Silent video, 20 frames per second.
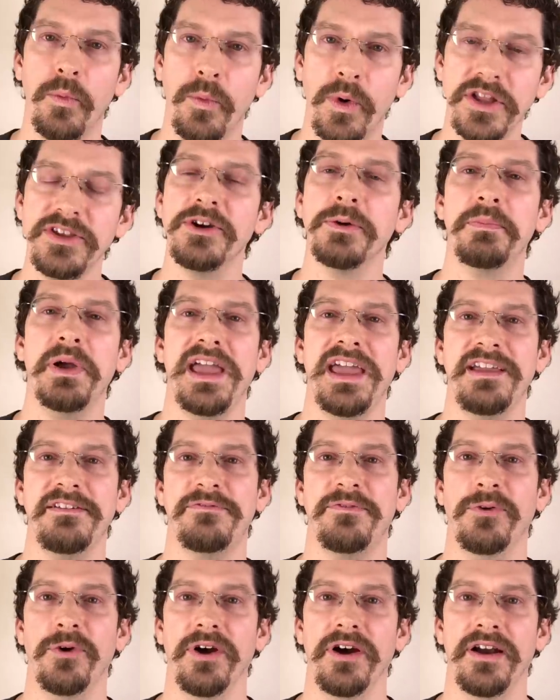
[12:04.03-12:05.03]
What you're
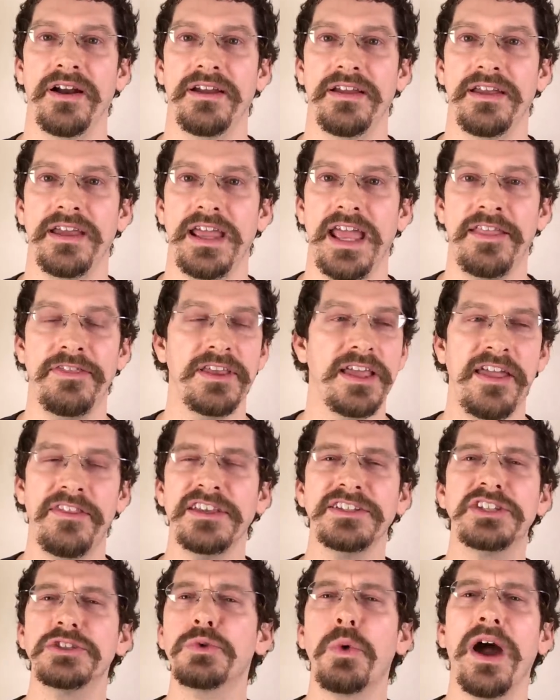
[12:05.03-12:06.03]
paying for, and
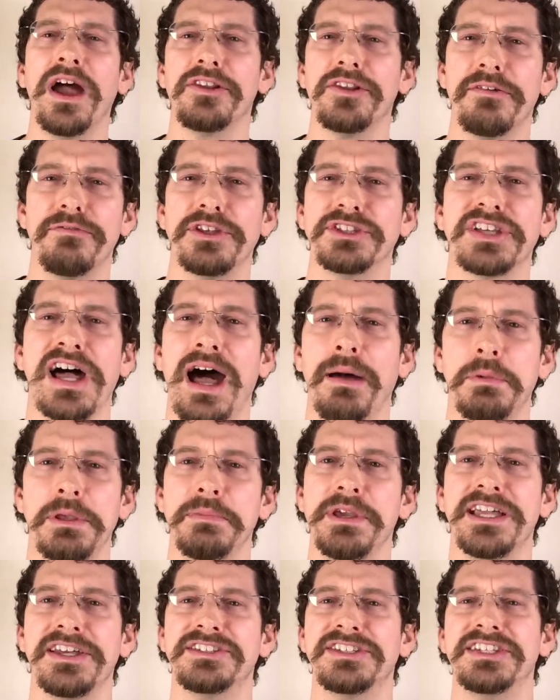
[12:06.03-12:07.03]
this is why I love this hobby,
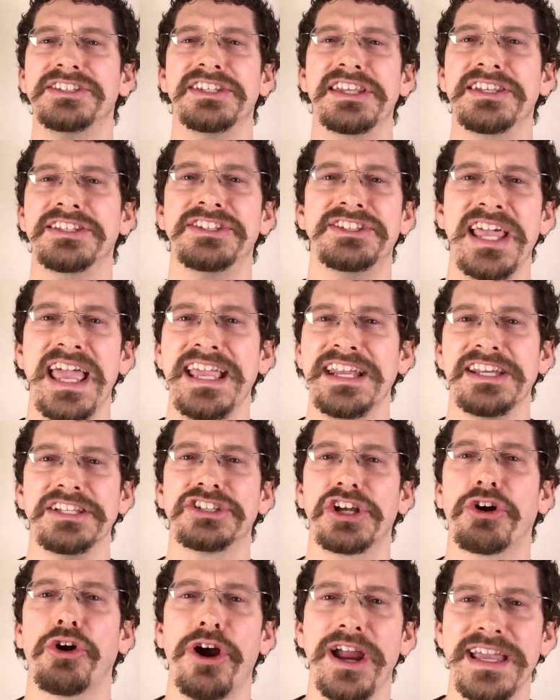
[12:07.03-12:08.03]
because it's insane,
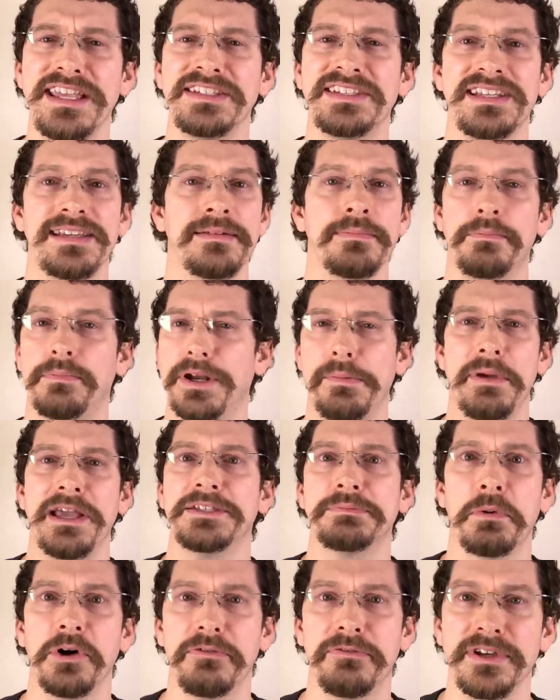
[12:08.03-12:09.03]
it's crazy, but it
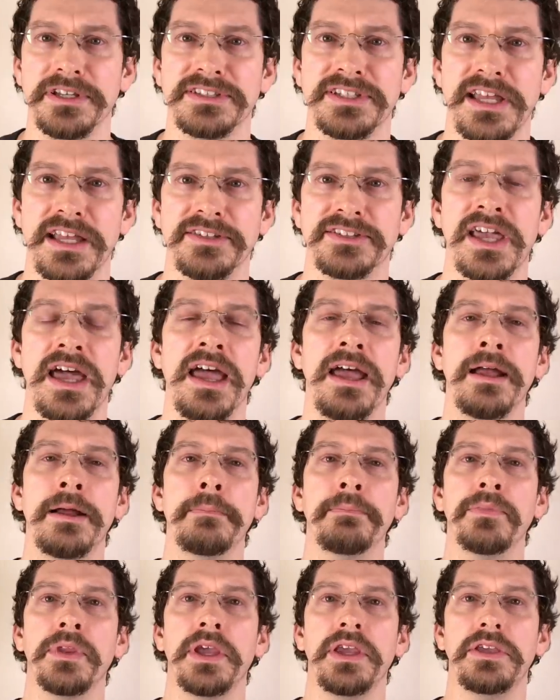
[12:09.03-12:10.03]
makes perfect sense.
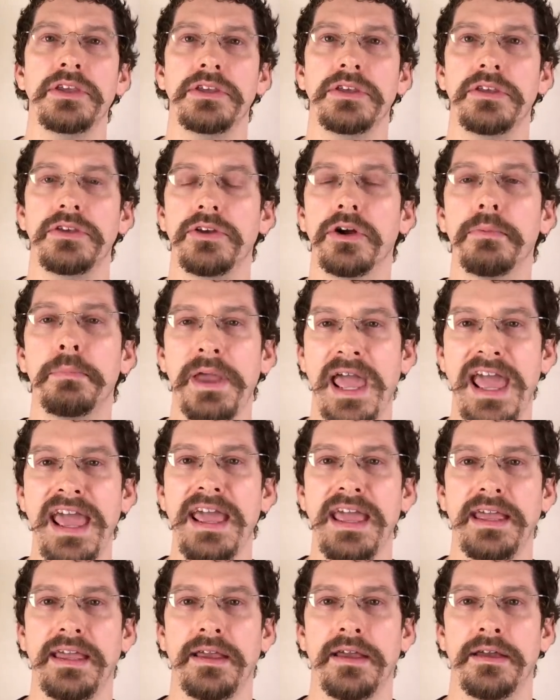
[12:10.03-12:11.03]
You're
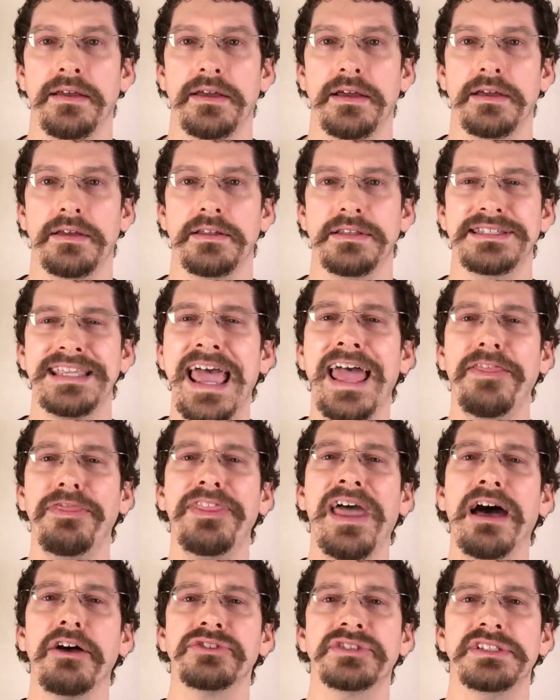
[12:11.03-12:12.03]
paying
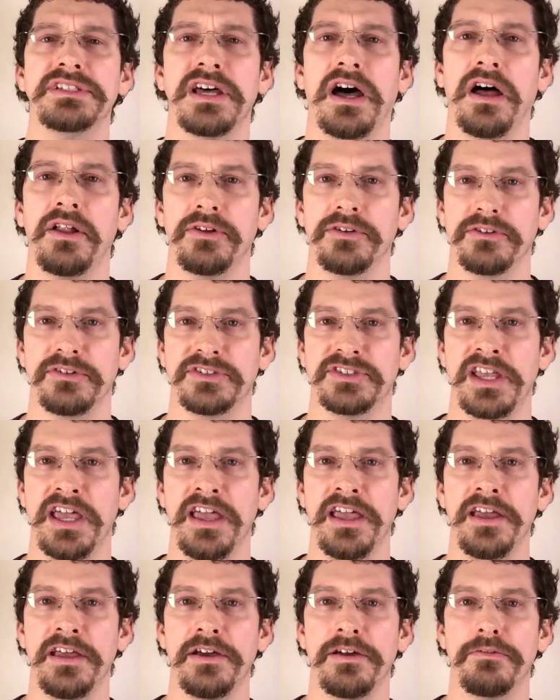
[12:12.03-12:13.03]
$10,000
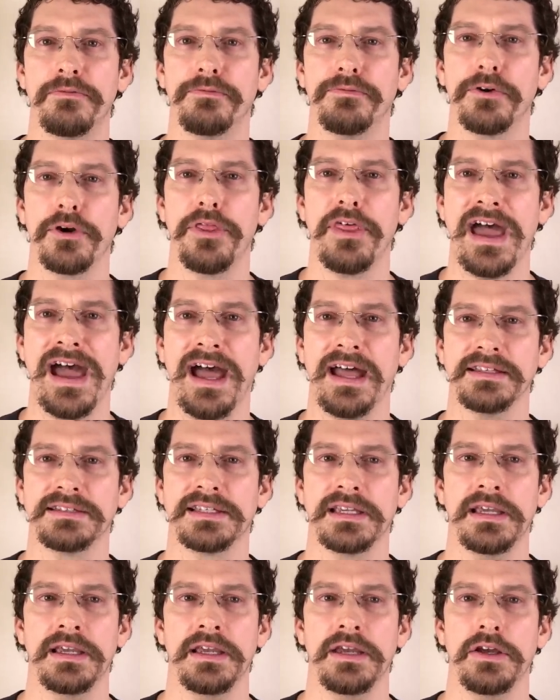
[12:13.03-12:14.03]
for
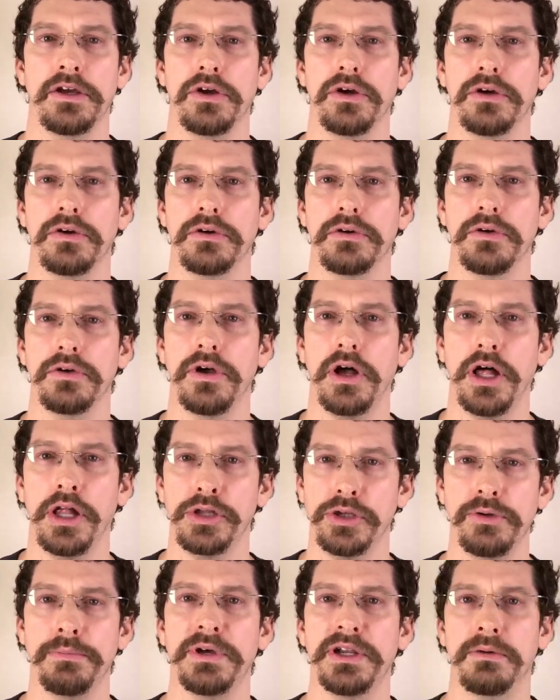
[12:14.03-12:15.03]
that
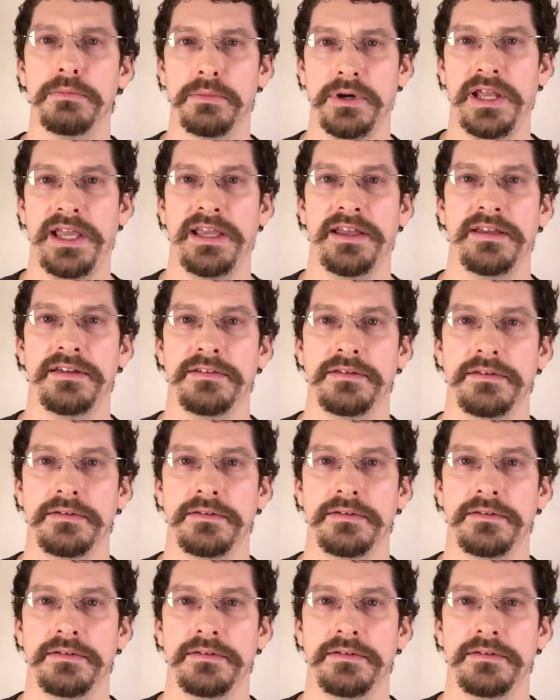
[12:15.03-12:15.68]
aluminum ring.